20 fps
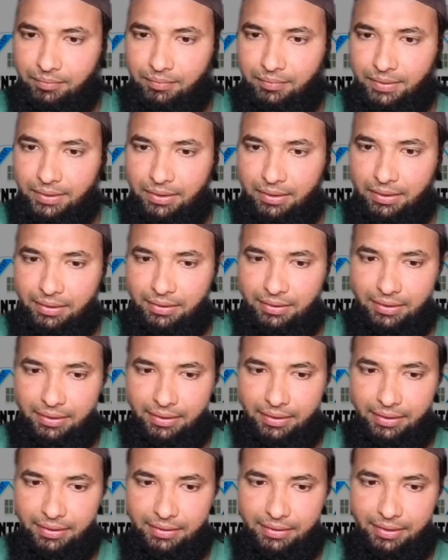there is
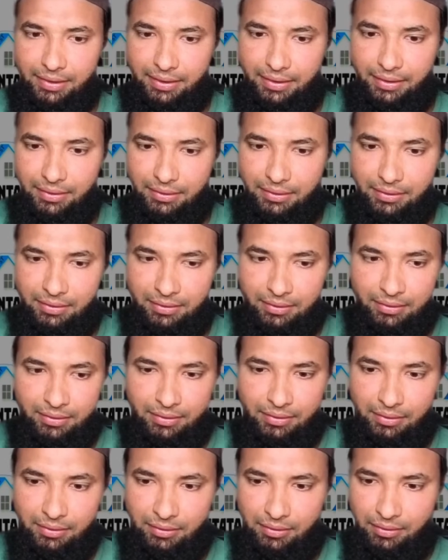interchange,
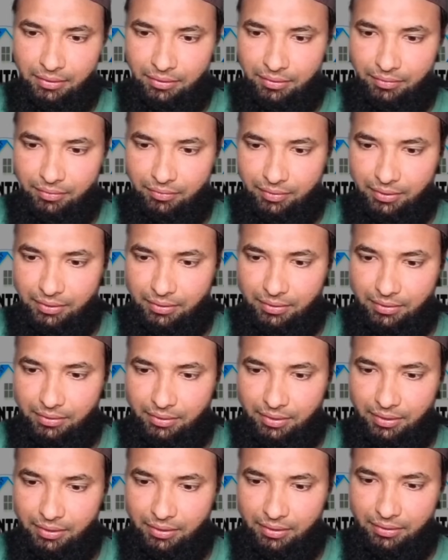which is
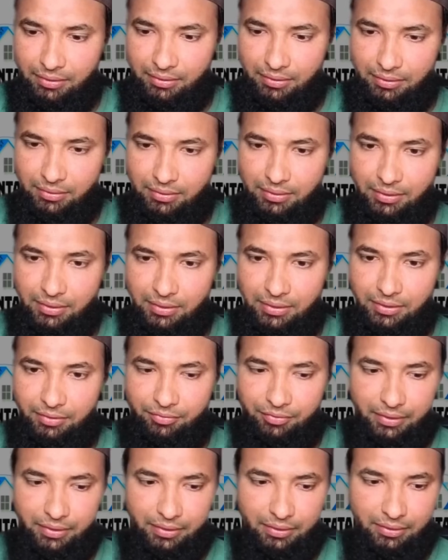N H
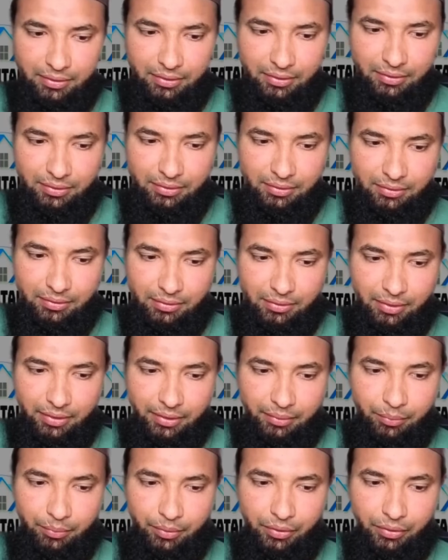sixty-five. This,
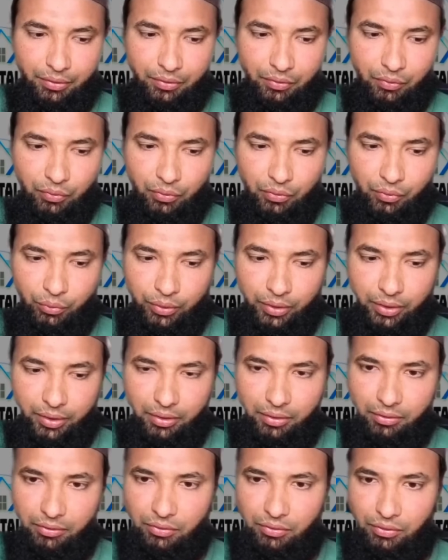let me go
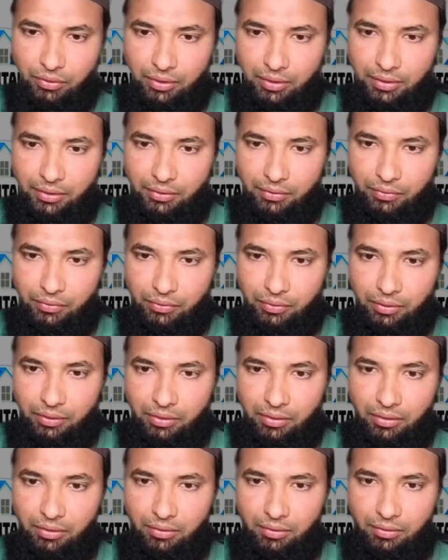quick so that you
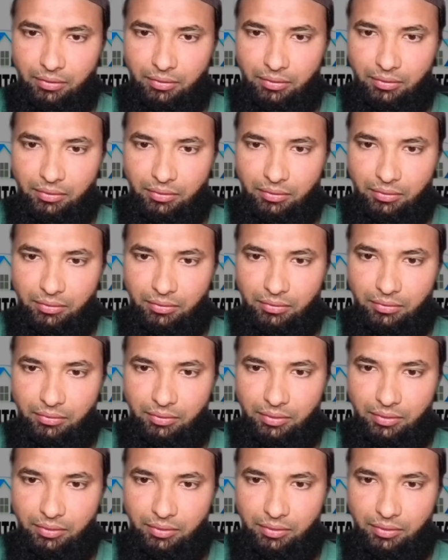will,